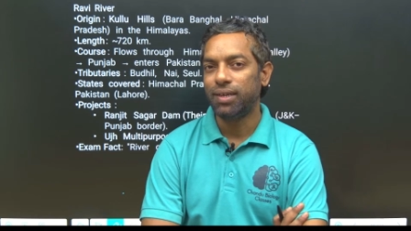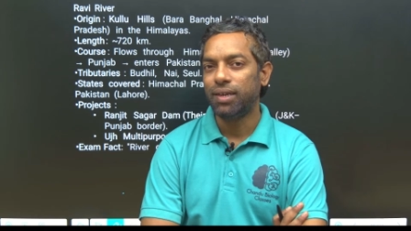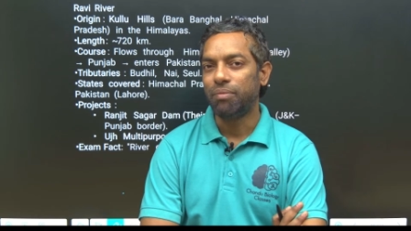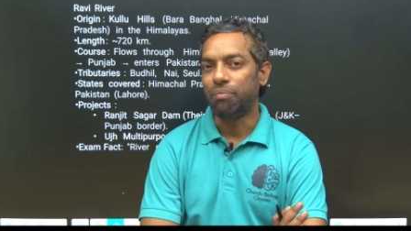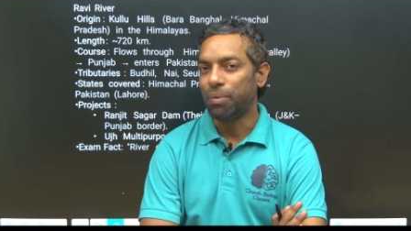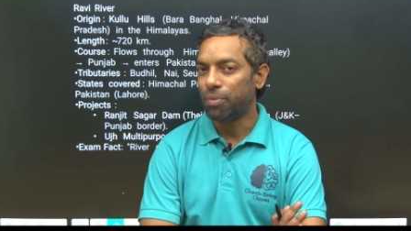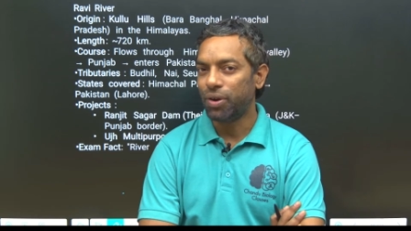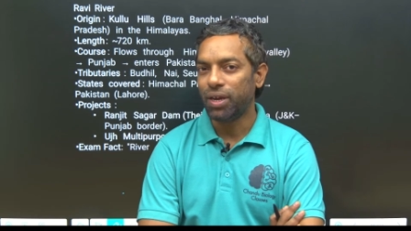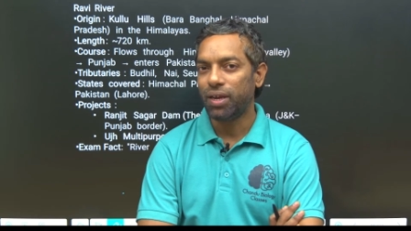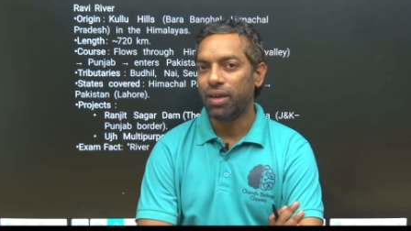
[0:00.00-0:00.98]

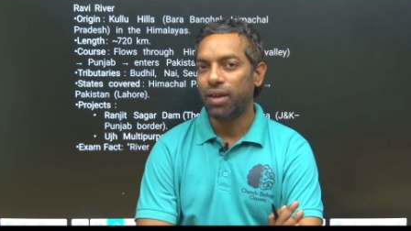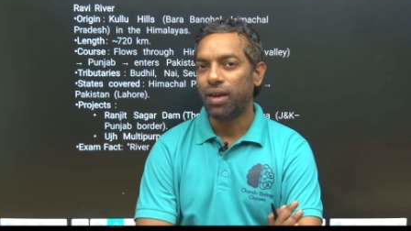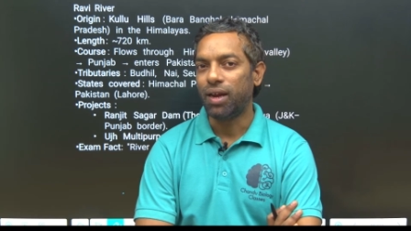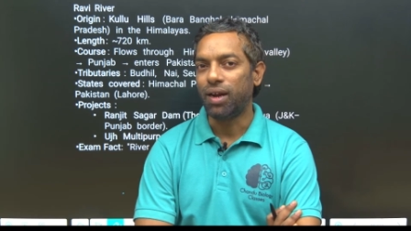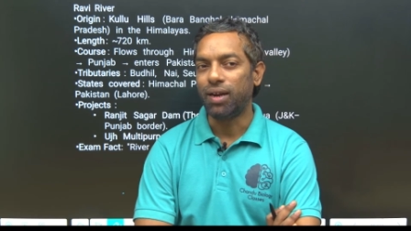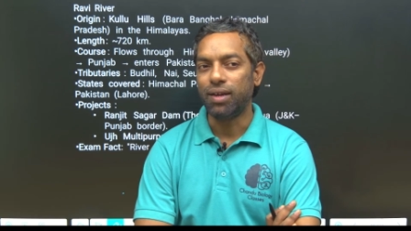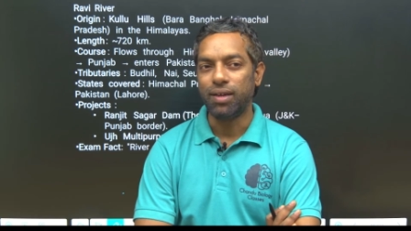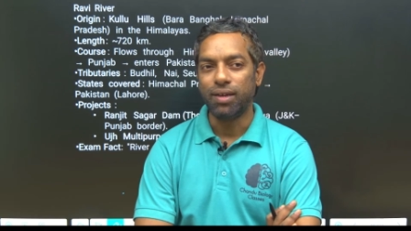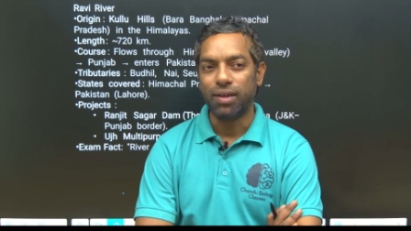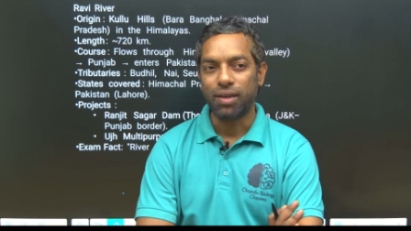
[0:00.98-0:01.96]
memory and
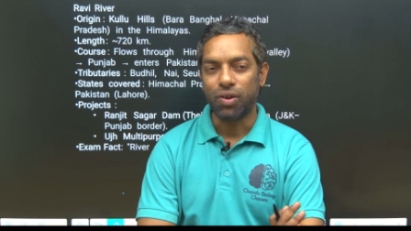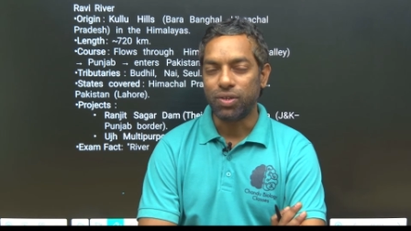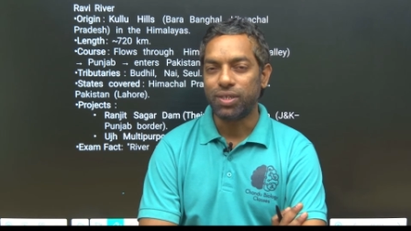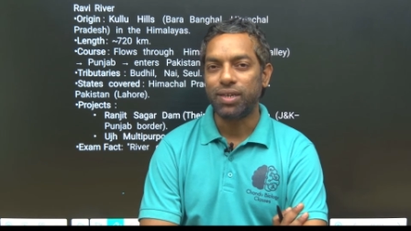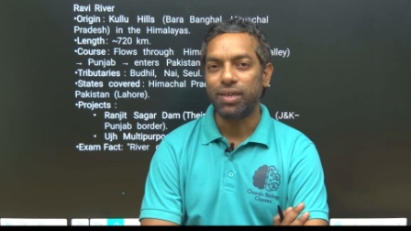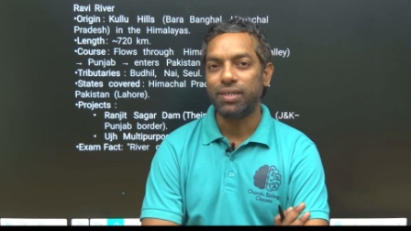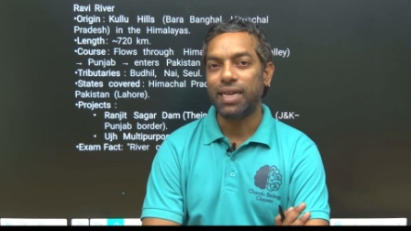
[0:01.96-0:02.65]
concentration,